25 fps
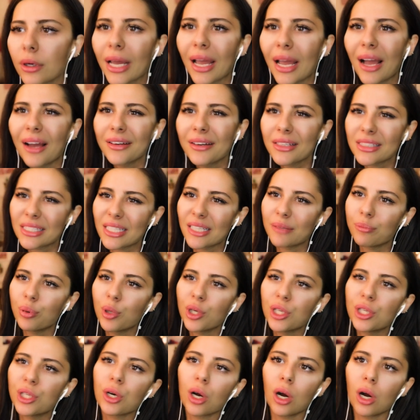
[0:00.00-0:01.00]
Okay, I understand
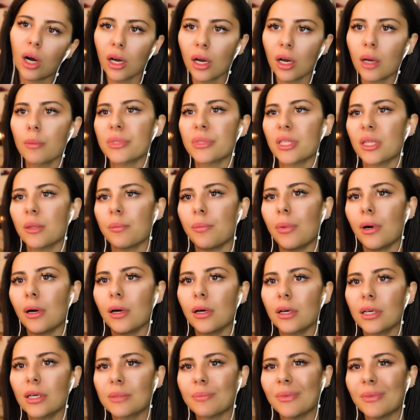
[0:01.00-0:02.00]
putting your arms in the
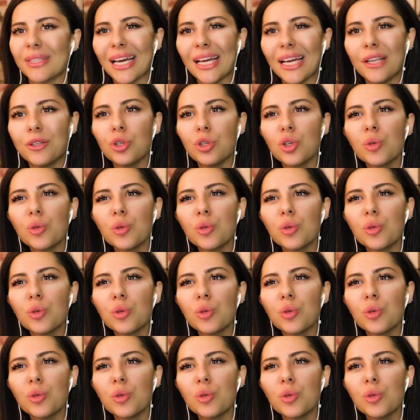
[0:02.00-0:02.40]
bars, but that